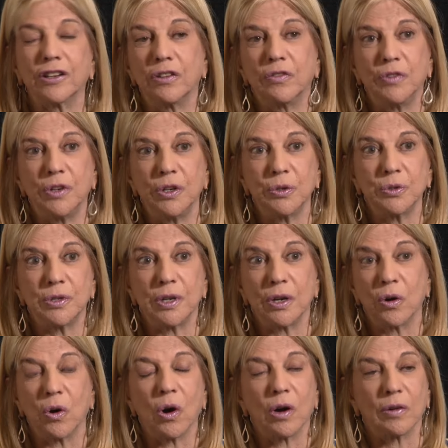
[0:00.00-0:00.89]
confusing
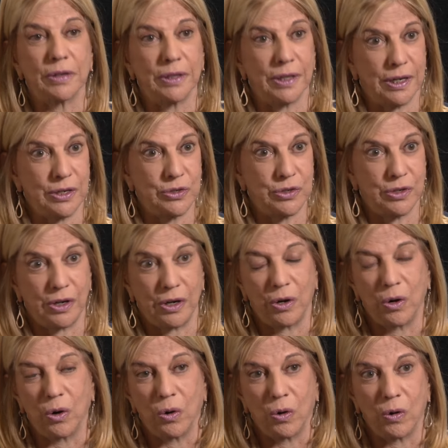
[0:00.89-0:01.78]
correlation and
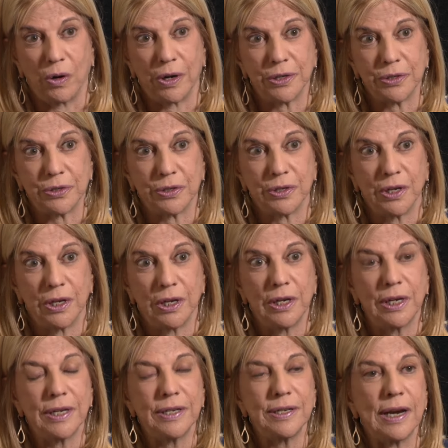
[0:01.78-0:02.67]
cause.
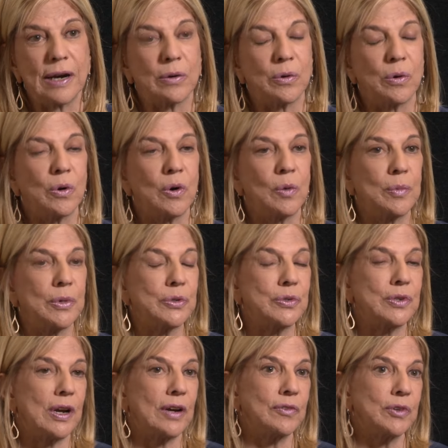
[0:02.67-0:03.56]
Now,
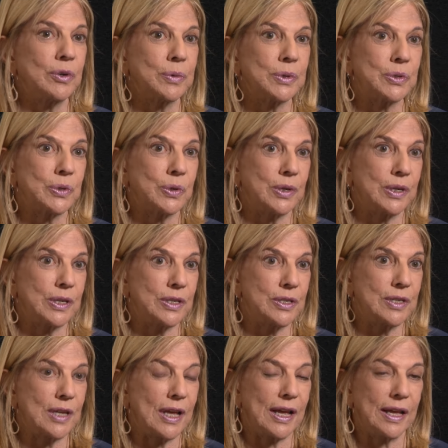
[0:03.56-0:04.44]
almost everyone's going to
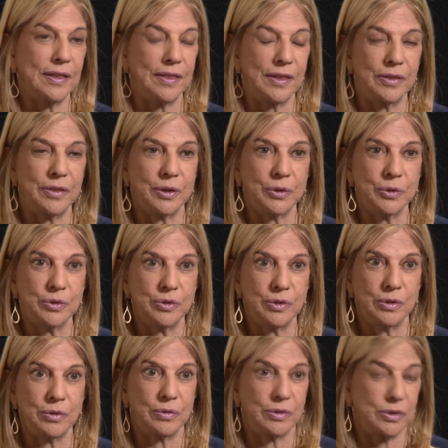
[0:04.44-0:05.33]
say that their
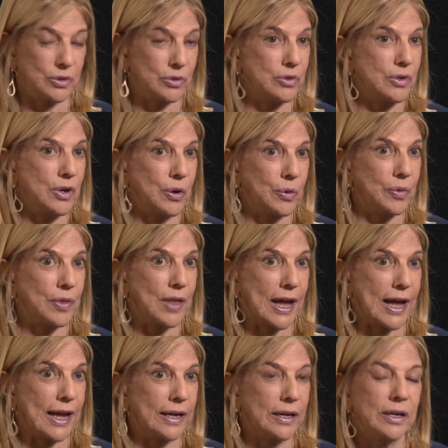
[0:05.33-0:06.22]
students know
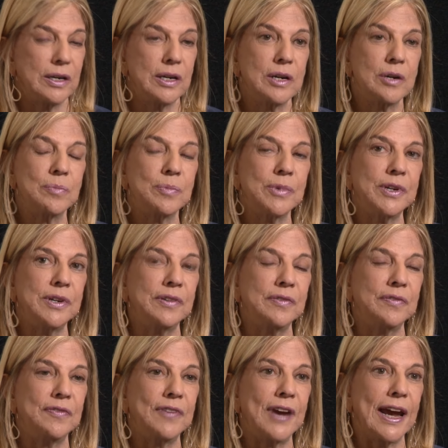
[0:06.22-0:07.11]
that. But in
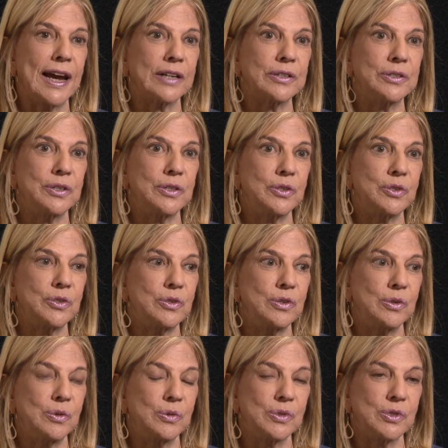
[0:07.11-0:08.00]
fact, do the
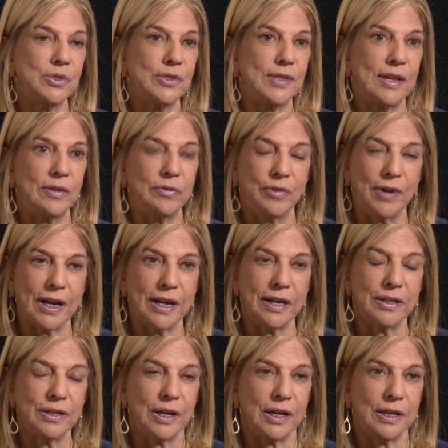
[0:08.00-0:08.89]
students then
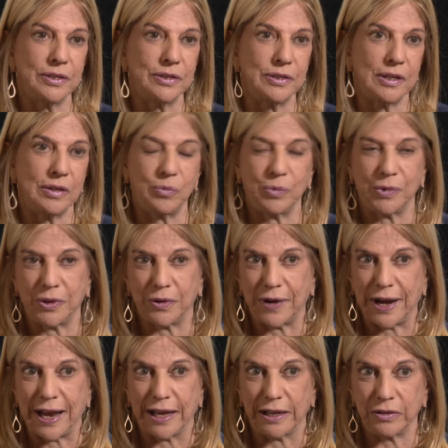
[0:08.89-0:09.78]
recognize it when
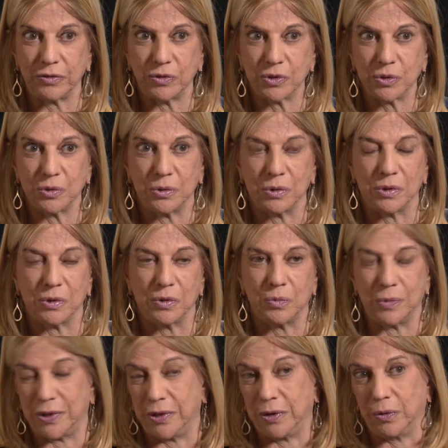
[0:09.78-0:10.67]
they're out of school,
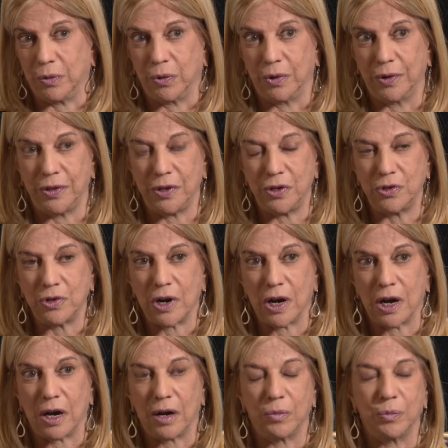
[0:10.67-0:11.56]
when they're on the
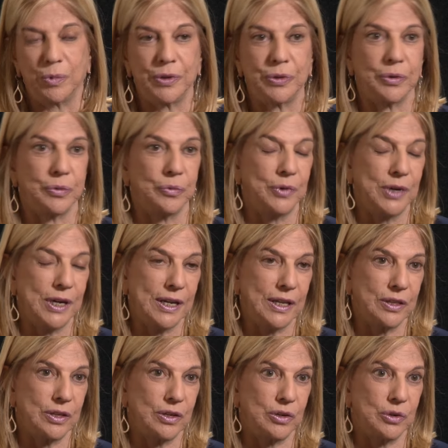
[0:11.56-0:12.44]
job, when they're
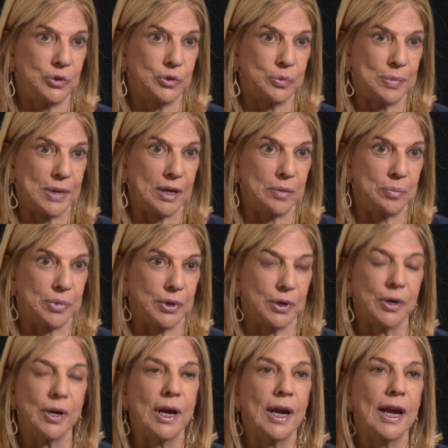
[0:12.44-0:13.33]
reading the
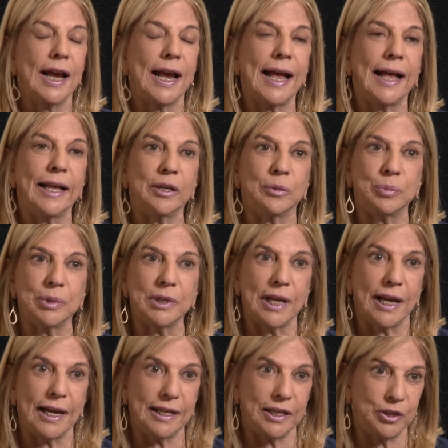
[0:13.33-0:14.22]
newspaper, and
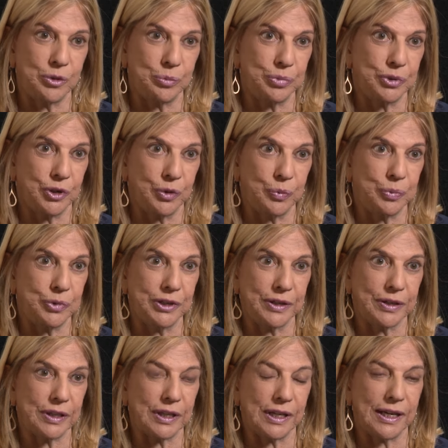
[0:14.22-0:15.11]
apply it
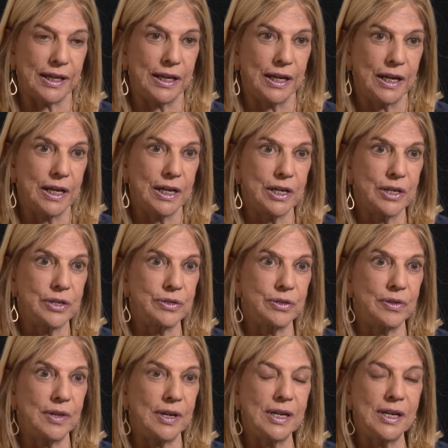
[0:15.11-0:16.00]
appropriately?
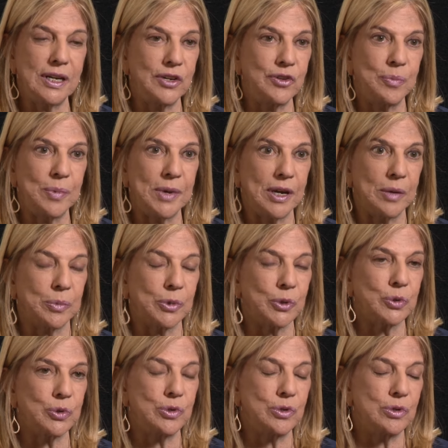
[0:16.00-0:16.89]
So they need to be
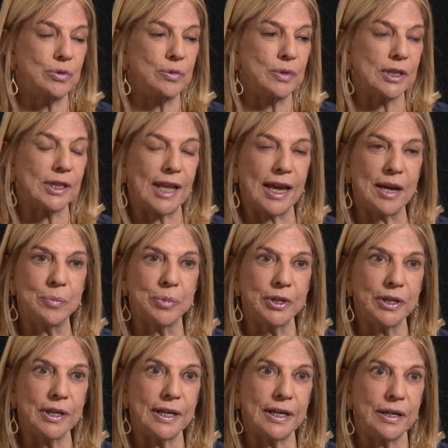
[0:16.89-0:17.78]
able to
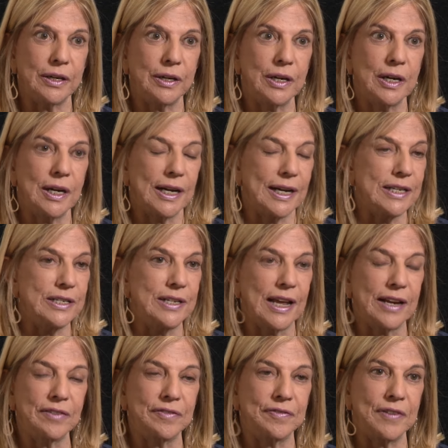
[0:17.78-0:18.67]
label it,
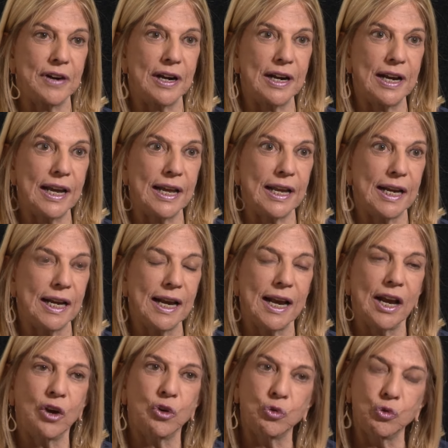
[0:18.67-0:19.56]
identify it,
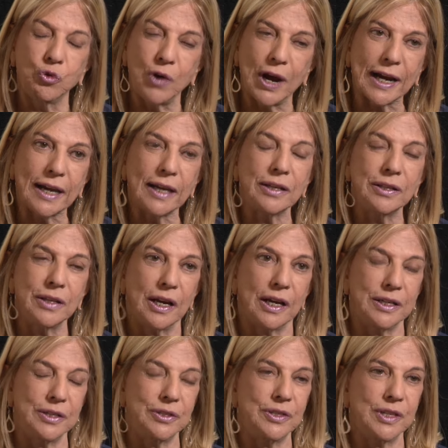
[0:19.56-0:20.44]

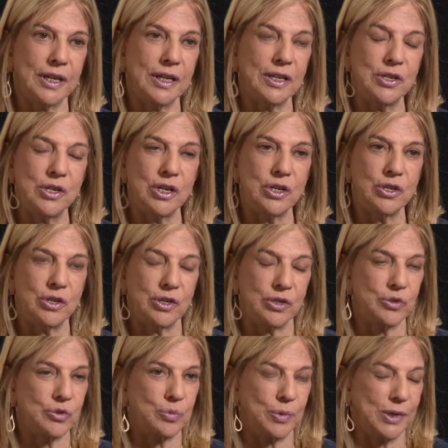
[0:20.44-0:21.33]
recognize the
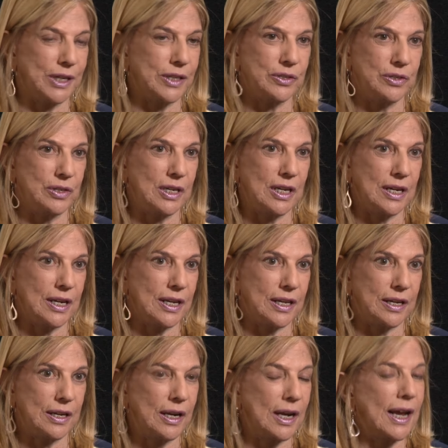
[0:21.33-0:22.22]
conditions when it's
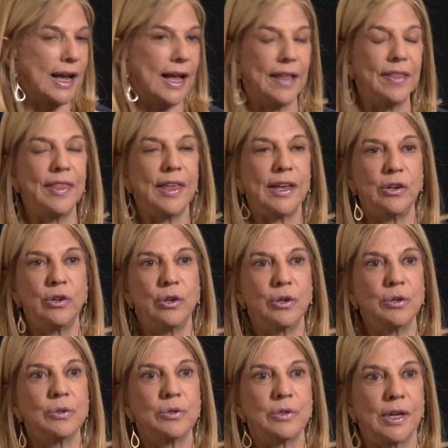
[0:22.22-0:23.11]
needed, and then
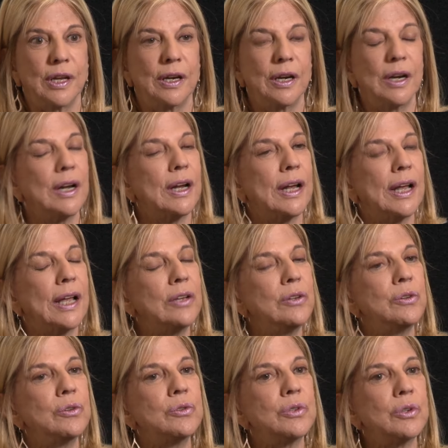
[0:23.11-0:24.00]
use it. And
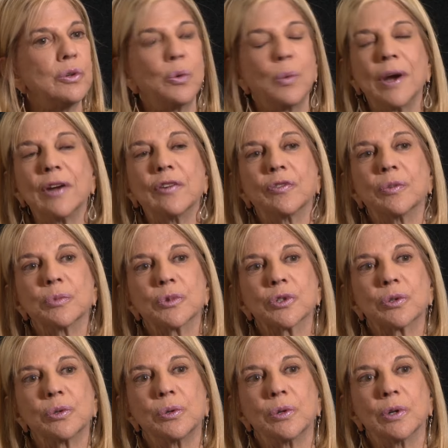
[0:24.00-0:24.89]
use it away from
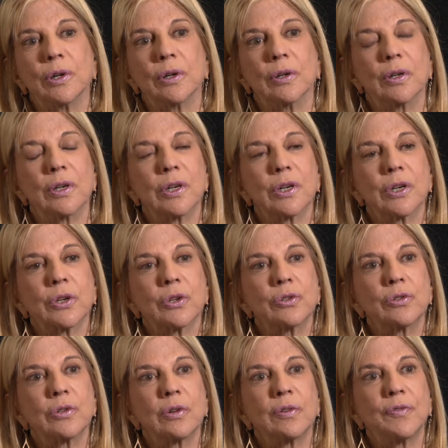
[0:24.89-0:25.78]
school.
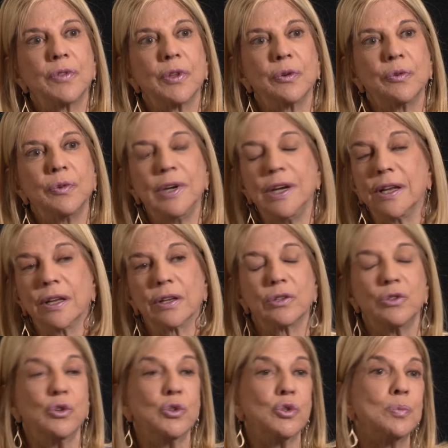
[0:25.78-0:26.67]
So if they're reading the
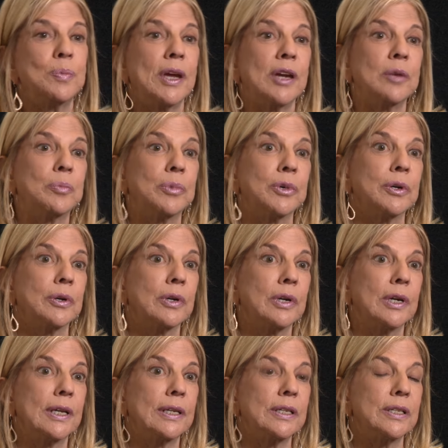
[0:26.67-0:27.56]
newspaper
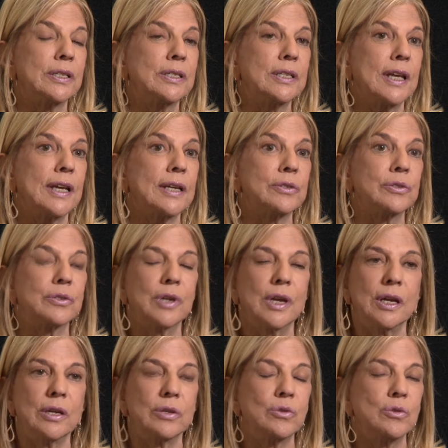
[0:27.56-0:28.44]
and it says
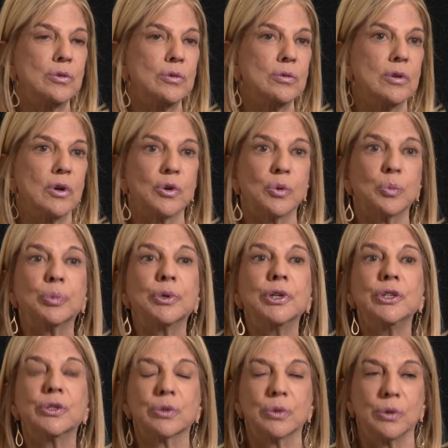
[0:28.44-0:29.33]
kids who go to
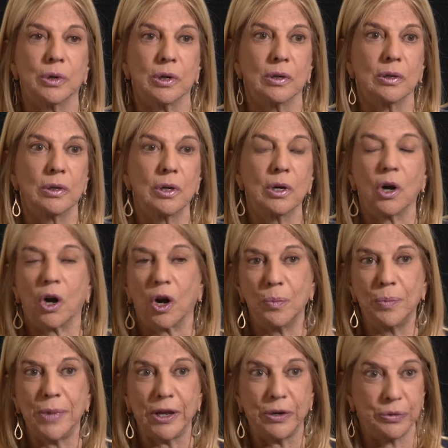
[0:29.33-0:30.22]
preschool are
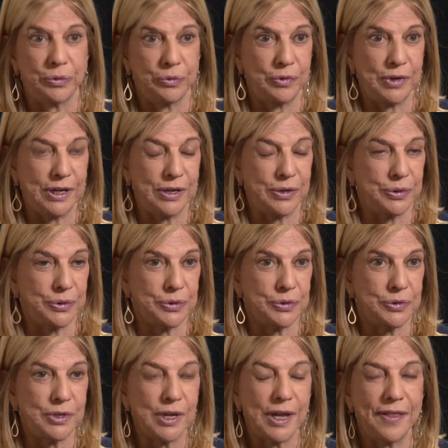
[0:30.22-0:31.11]
better
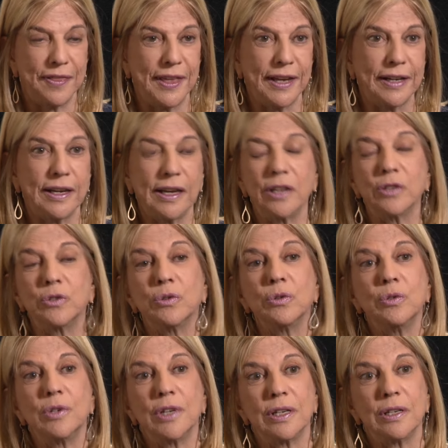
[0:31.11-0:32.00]
readers than kids
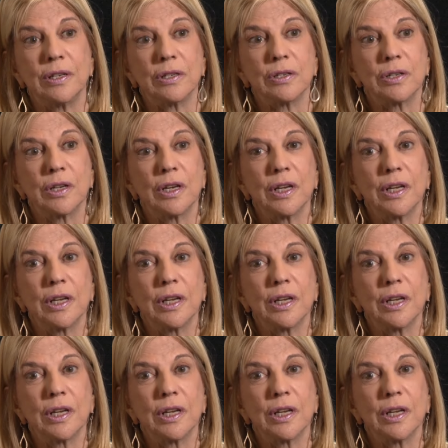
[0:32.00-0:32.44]
who didn't,